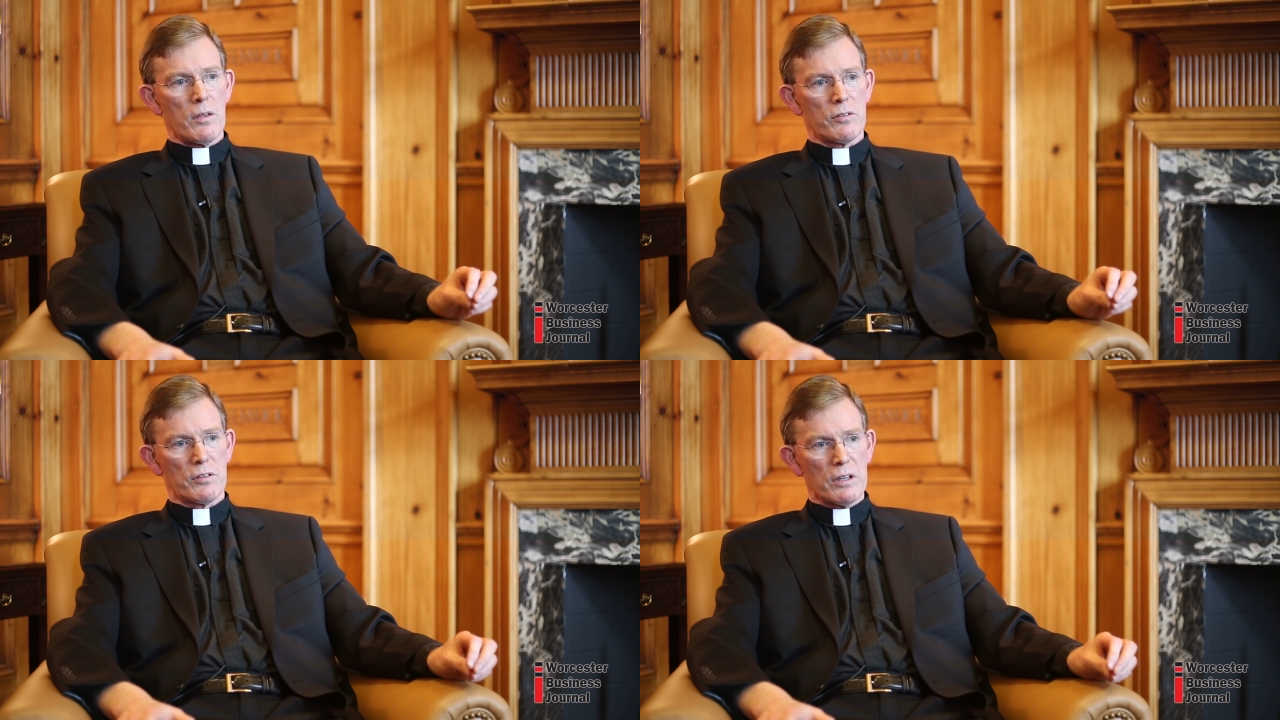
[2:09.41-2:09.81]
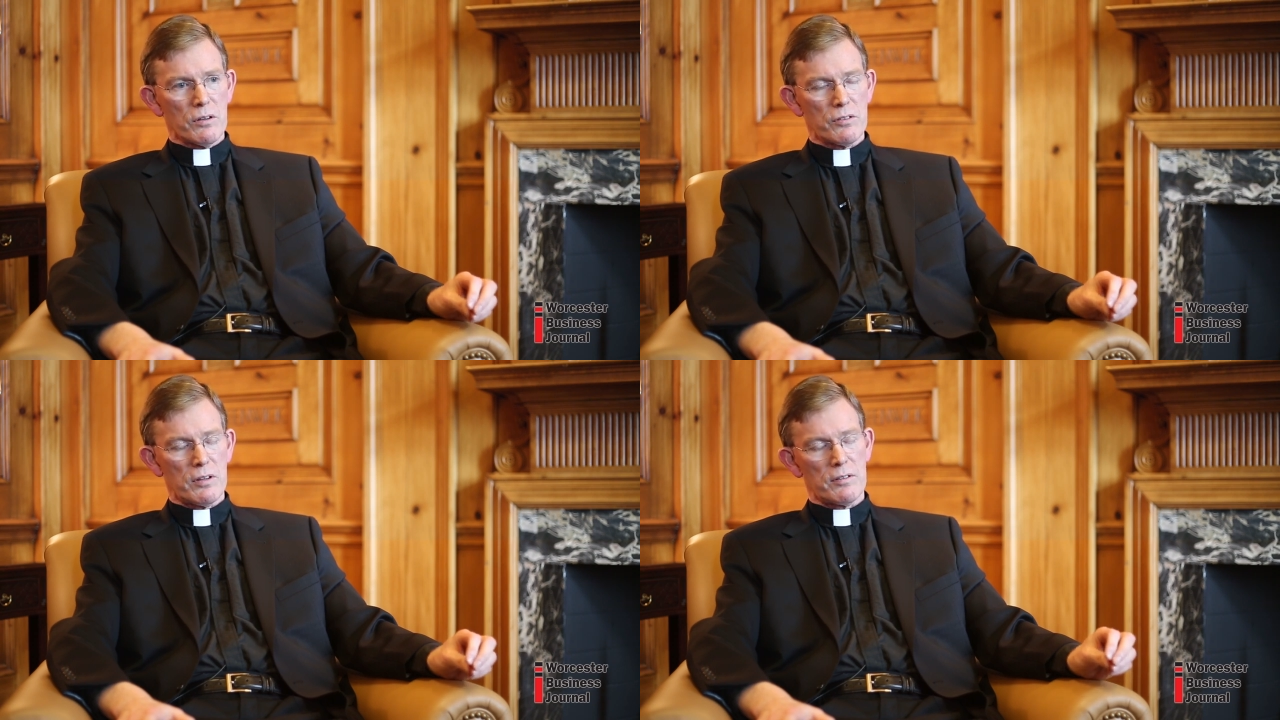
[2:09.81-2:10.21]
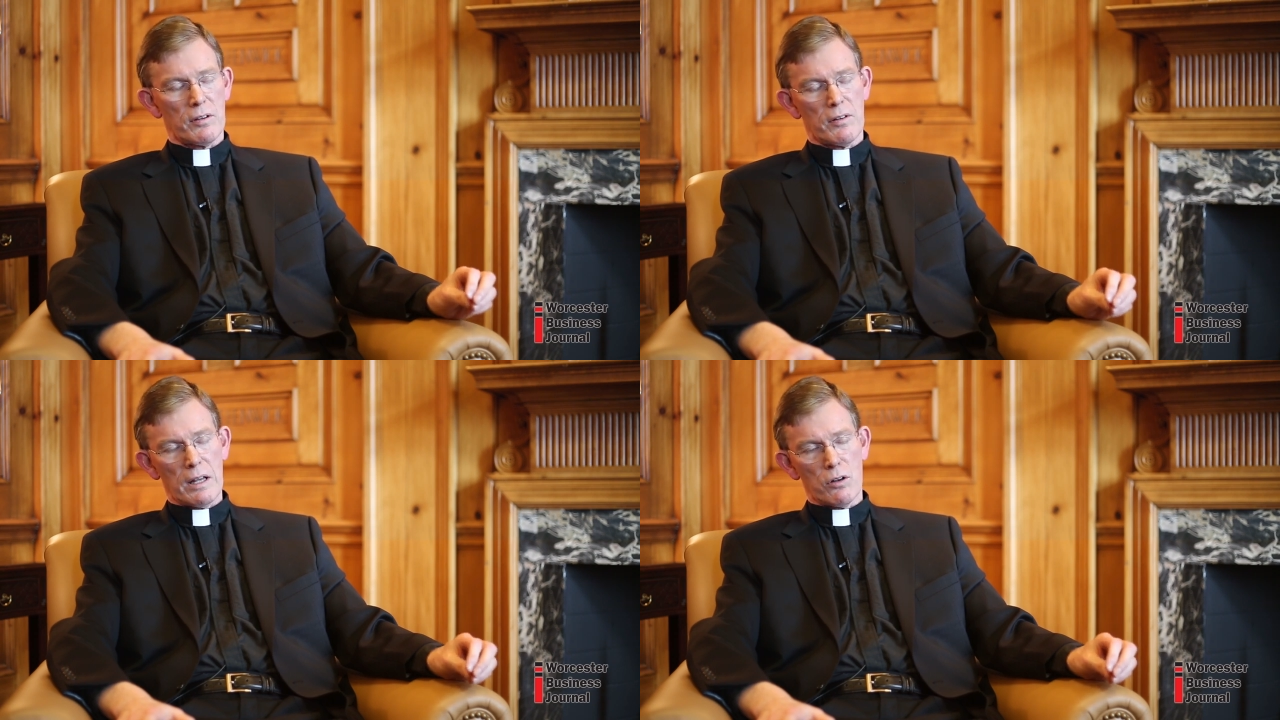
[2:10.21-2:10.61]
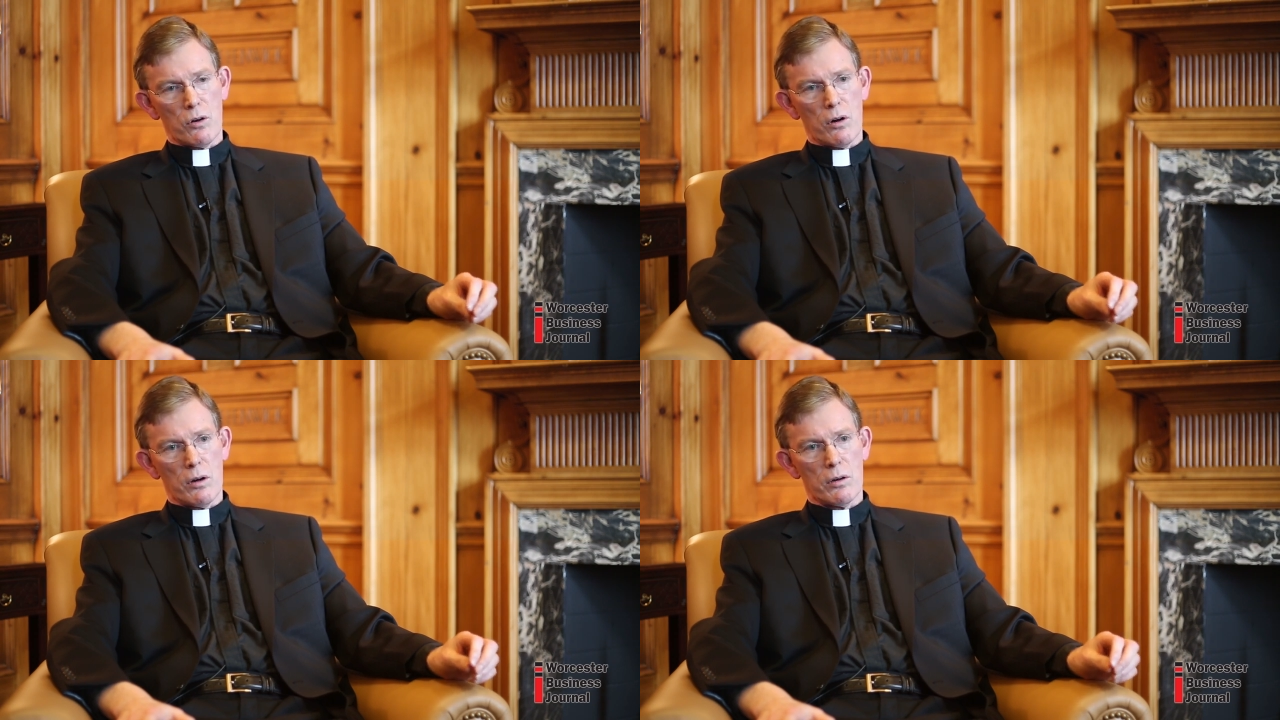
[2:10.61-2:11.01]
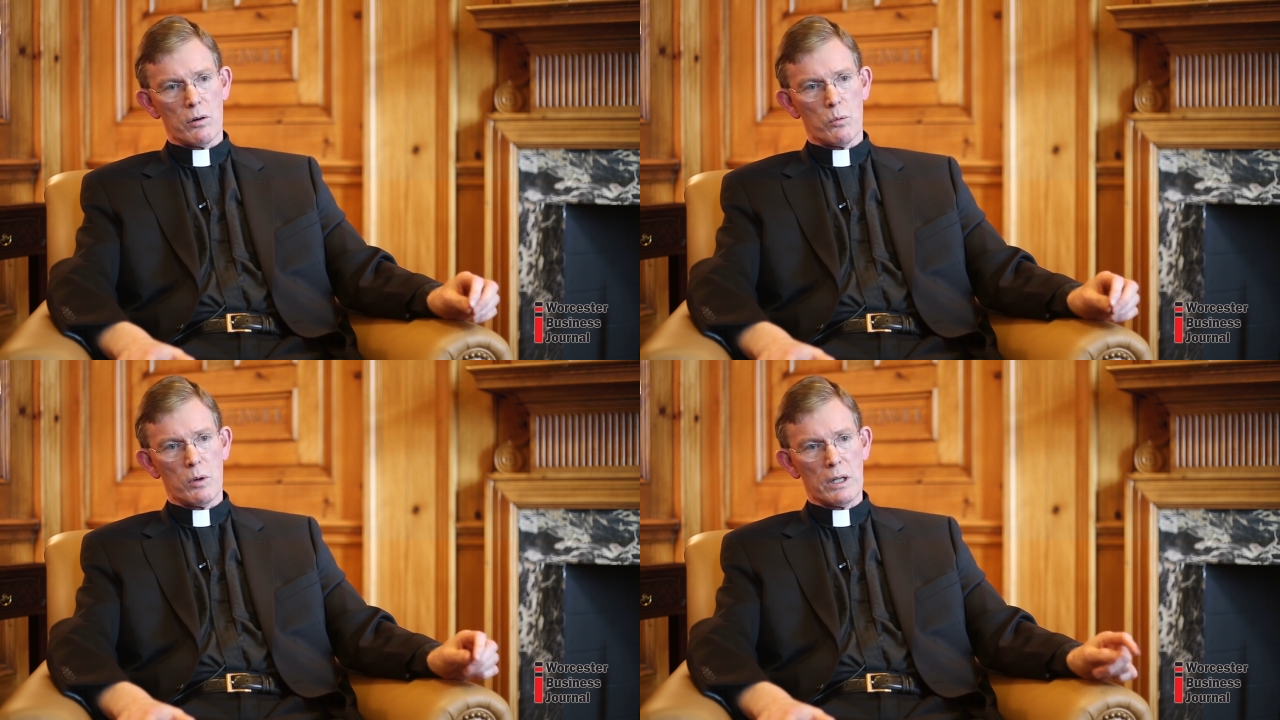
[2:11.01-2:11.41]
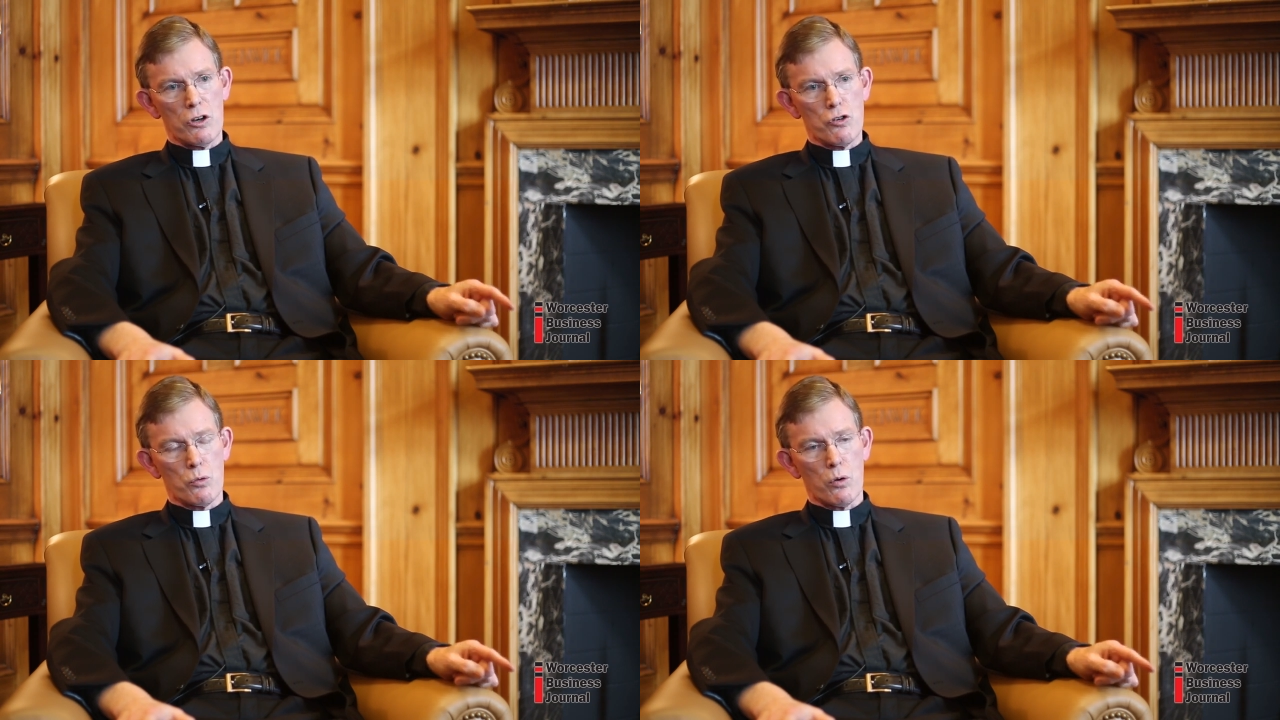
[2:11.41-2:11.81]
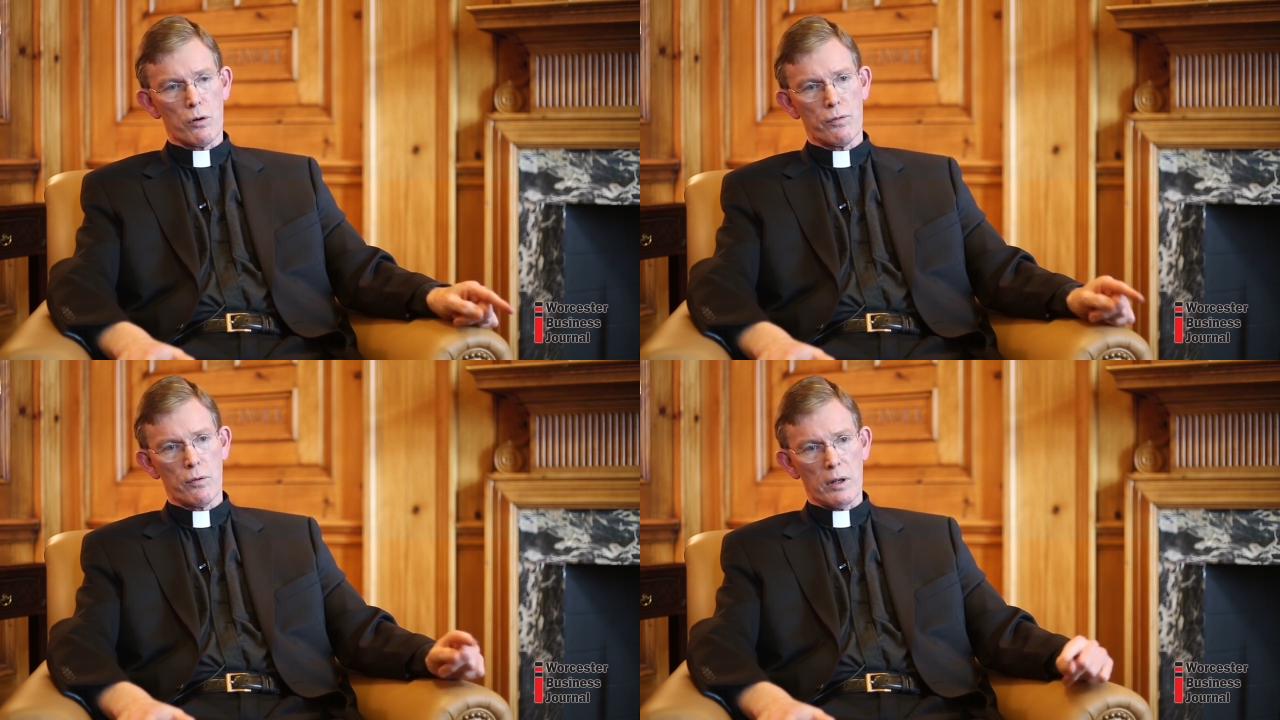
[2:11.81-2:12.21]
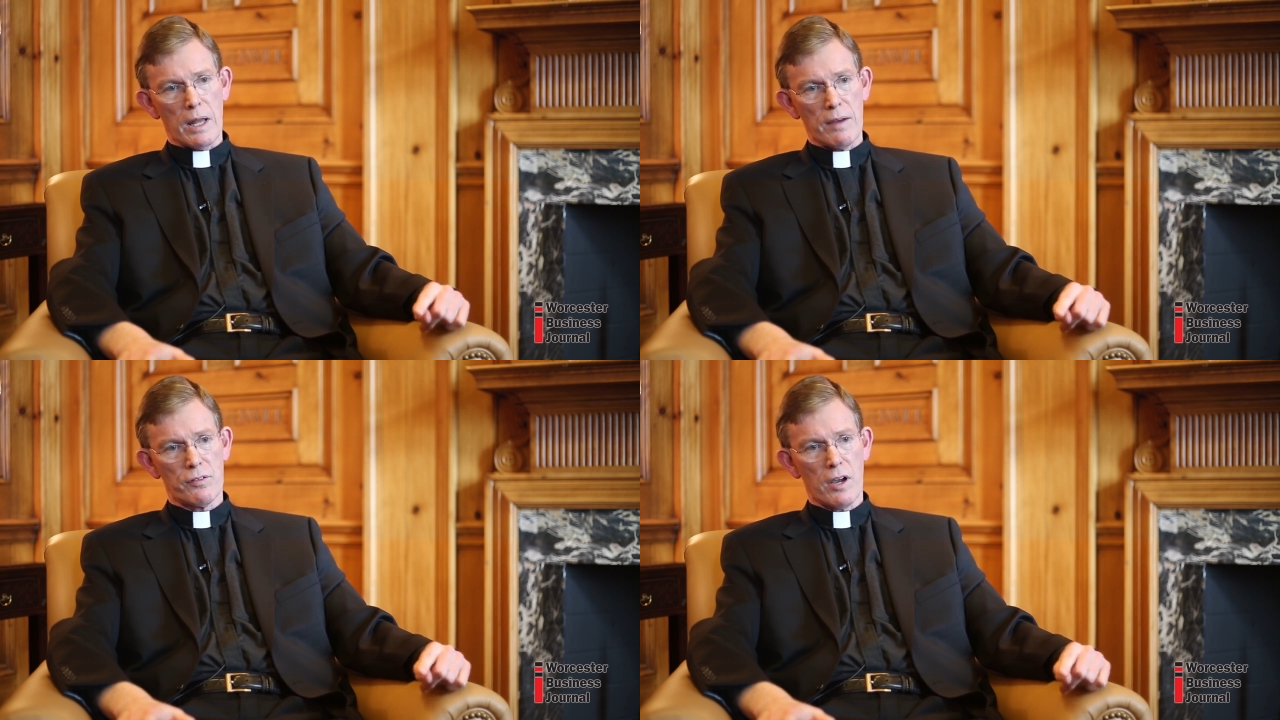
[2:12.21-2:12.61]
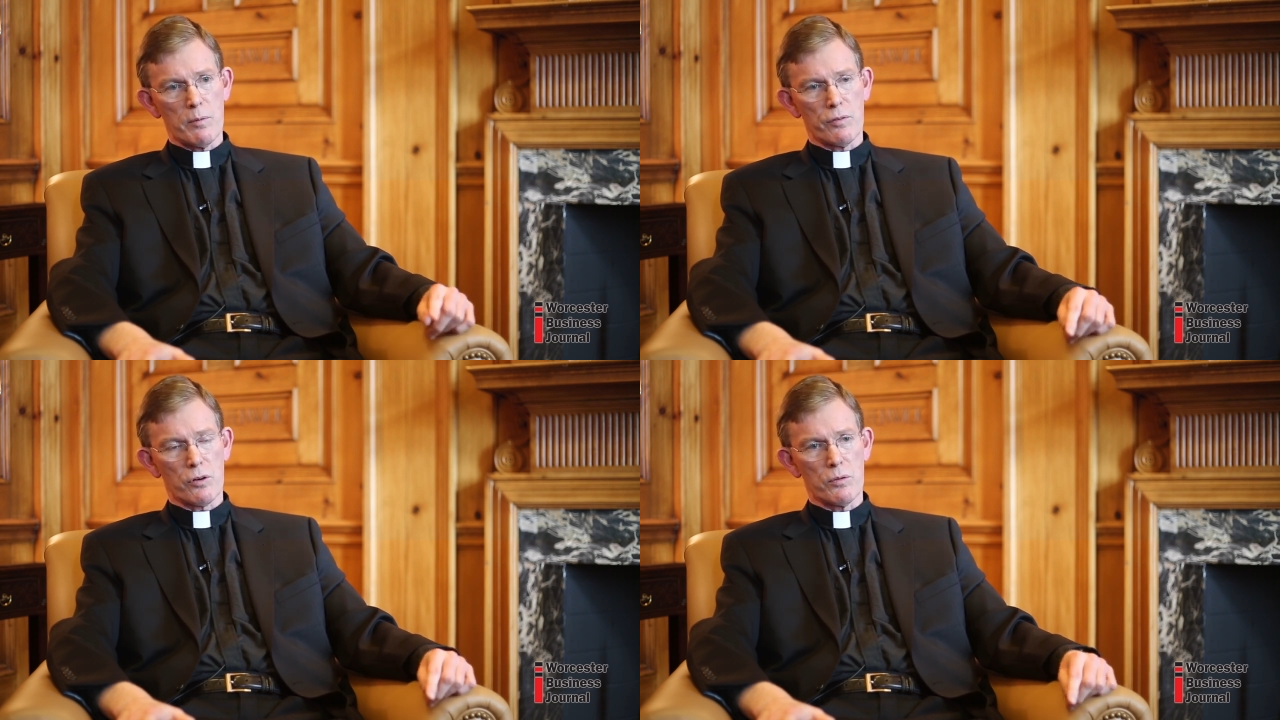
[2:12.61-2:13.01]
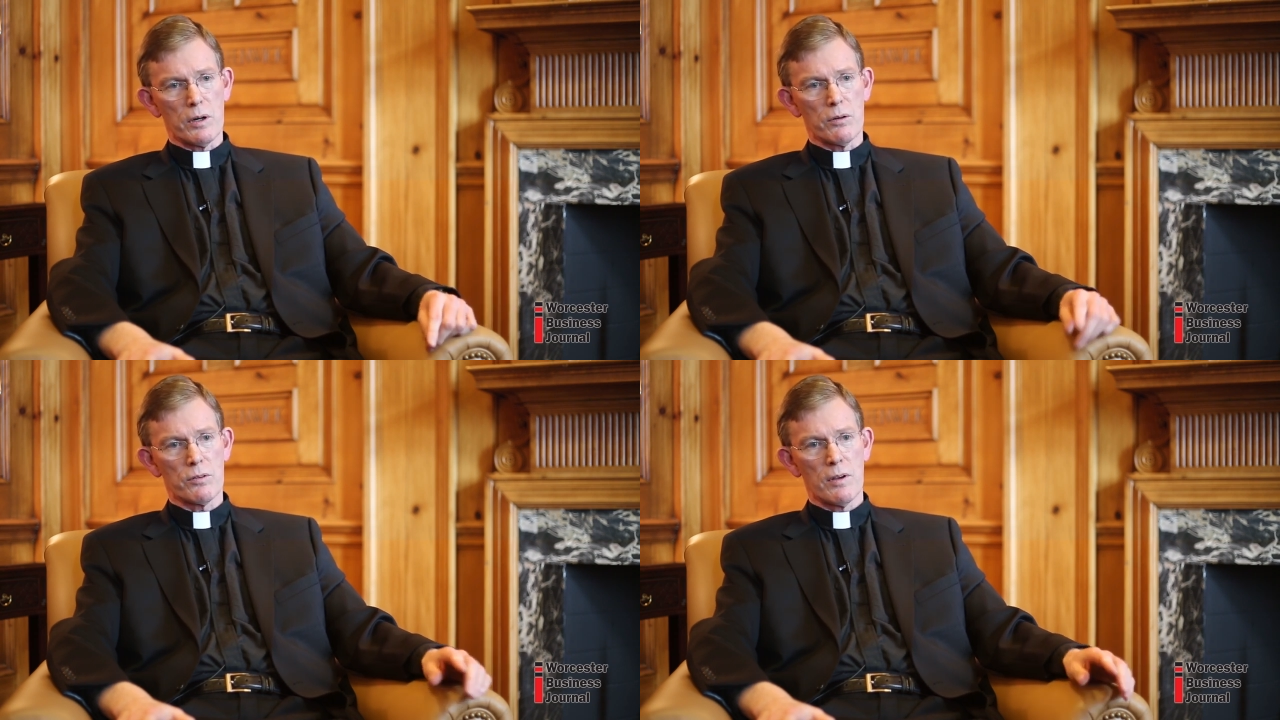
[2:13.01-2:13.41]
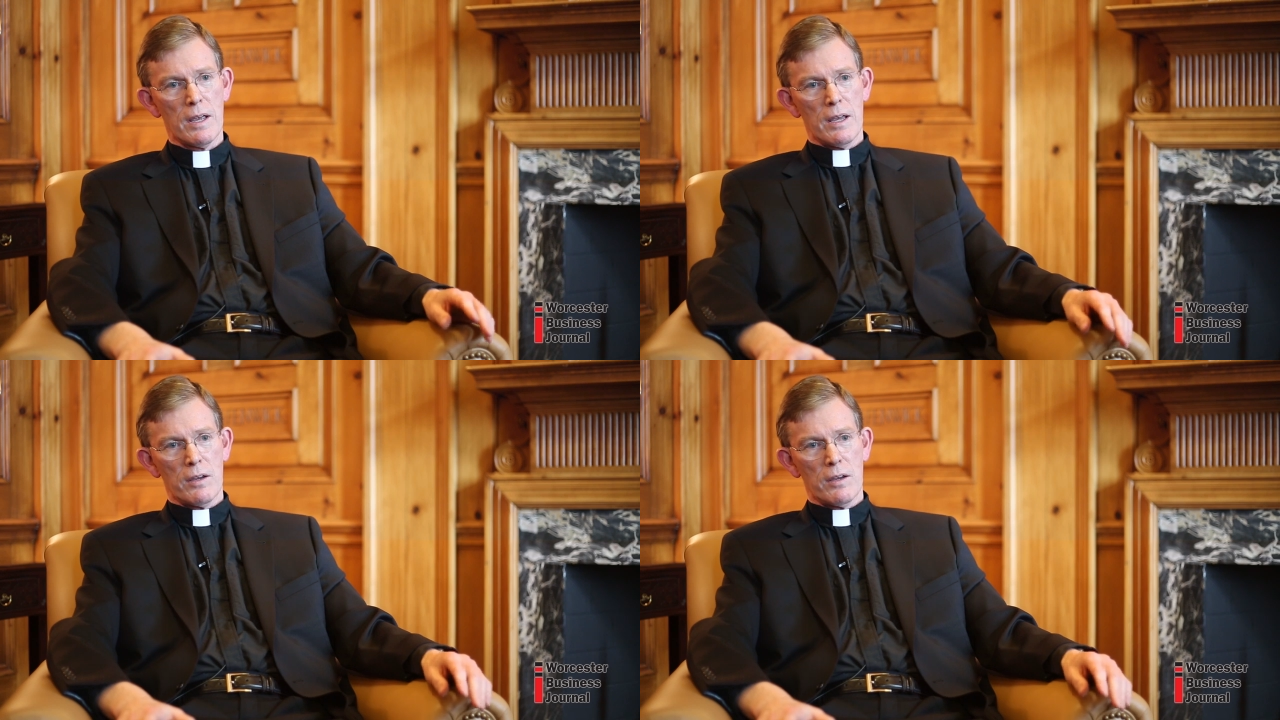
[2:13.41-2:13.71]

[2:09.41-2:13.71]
the skill sets that they learn will endure for a lifetime of careers.